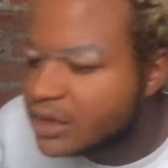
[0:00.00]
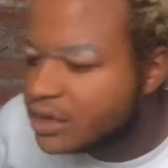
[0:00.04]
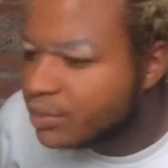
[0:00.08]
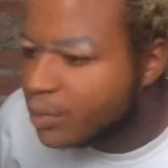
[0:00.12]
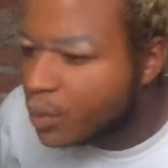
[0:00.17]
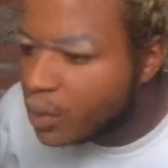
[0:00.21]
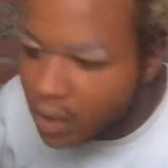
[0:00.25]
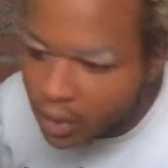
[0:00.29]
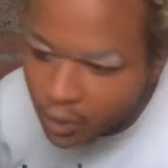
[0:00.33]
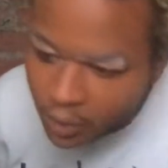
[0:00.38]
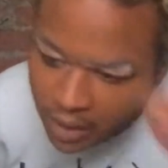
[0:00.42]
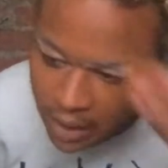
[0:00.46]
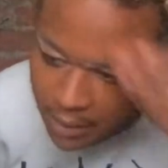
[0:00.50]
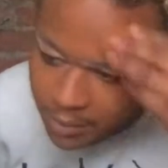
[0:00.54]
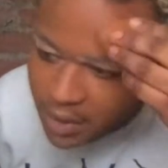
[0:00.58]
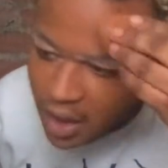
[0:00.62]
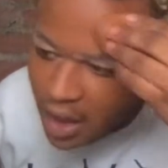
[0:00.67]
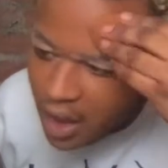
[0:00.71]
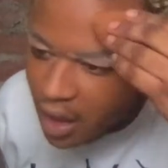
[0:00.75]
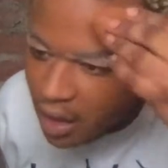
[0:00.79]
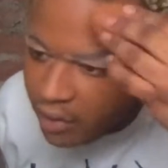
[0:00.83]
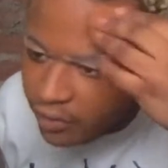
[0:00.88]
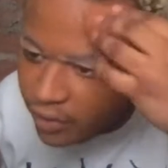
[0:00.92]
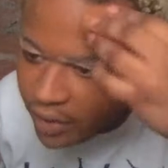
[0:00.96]
more when I'm
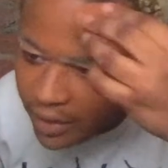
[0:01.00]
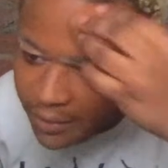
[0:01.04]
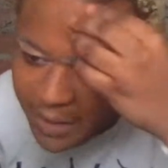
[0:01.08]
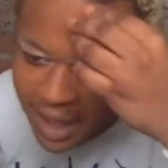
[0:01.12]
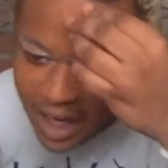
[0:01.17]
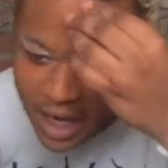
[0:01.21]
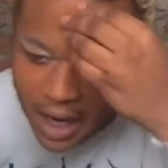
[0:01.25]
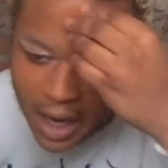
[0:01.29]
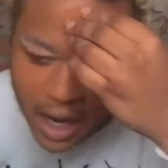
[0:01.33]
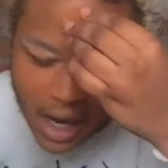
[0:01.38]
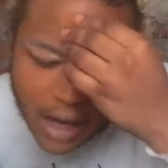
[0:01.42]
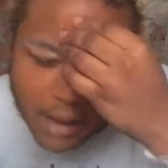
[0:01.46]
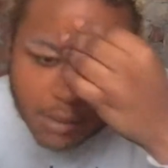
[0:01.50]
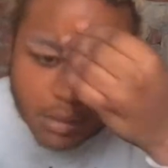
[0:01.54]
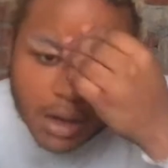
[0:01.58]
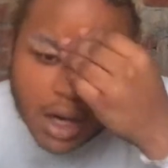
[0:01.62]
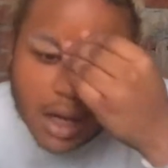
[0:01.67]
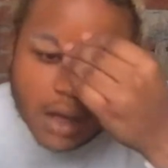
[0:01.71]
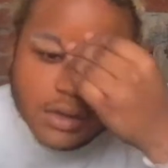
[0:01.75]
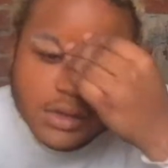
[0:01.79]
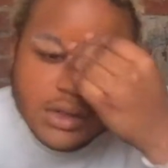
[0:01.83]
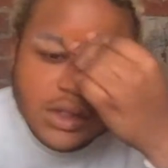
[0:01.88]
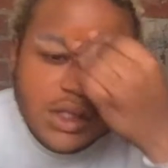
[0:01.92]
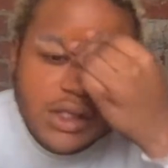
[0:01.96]
covering my
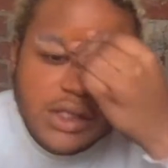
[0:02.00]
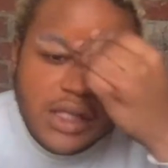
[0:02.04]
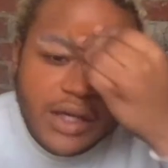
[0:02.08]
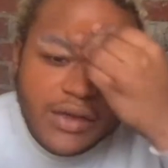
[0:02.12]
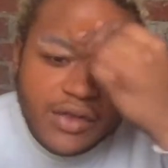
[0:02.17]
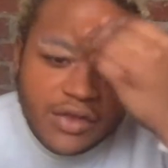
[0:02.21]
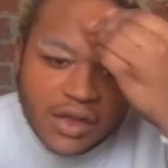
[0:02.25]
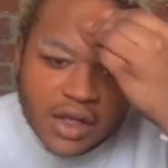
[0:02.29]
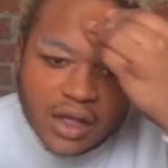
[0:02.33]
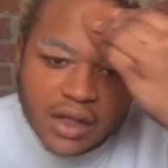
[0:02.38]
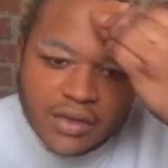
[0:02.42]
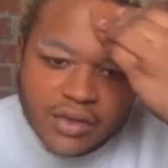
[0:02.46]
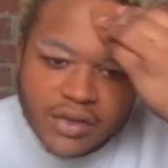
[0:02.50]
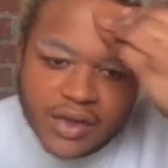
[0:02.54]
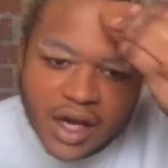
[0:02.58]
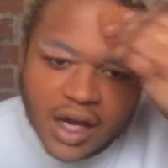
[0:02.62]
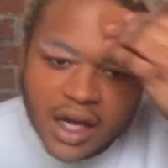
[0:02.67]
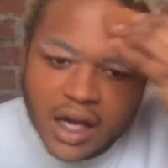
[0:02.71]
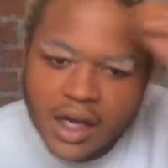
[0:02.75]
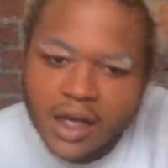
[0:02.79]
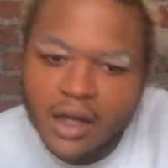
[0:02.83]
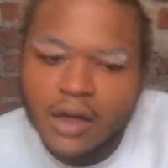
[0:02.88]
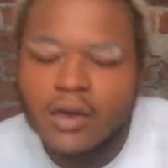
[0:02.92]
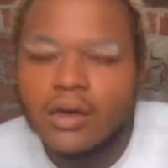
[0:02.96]
eyebrows because I think
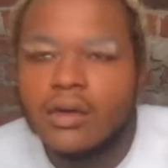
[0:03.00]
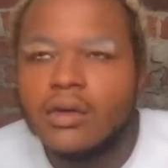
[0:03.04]
that